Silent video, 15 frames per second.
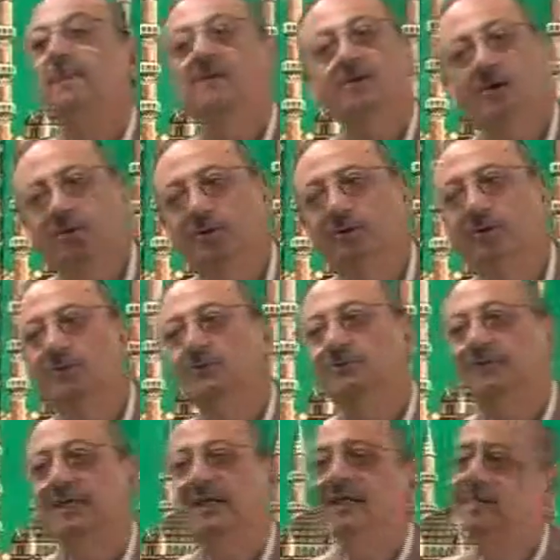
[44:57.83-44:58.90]
now you want to
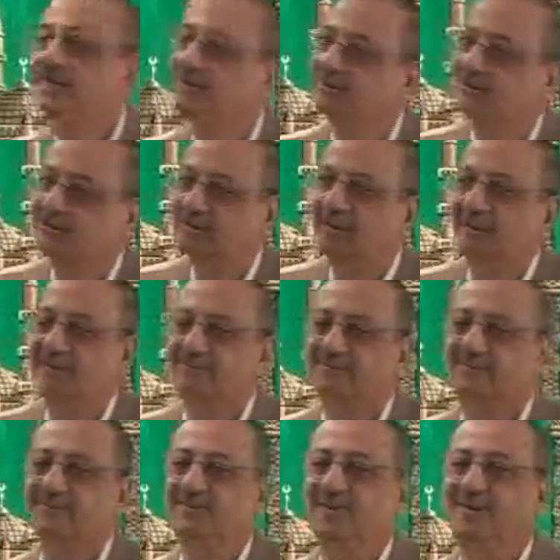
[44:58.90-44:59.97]
say it? You say it,
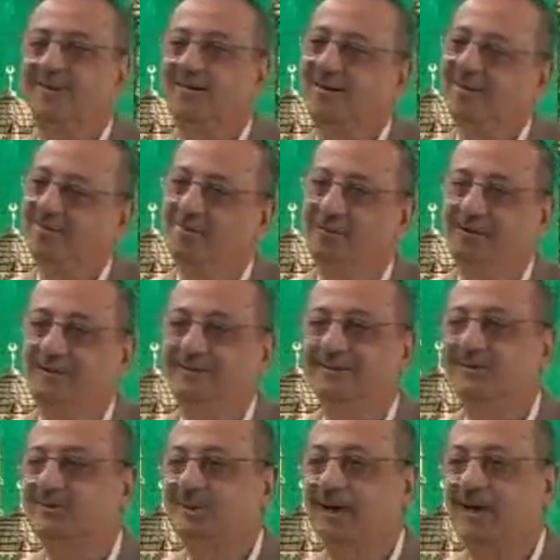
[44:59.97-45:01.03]
Sister Rahima.
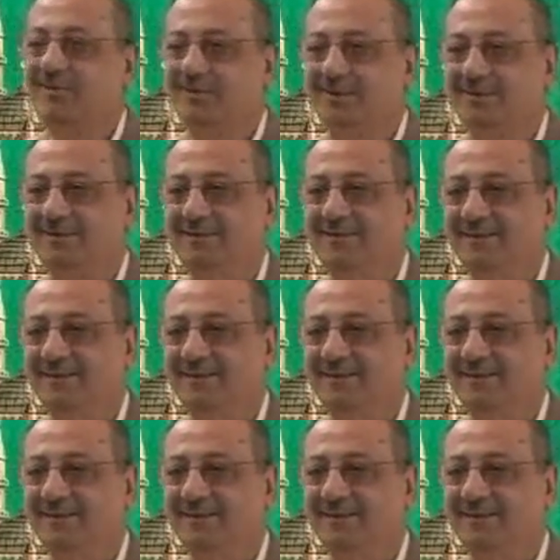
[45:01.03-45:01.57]
Describe it.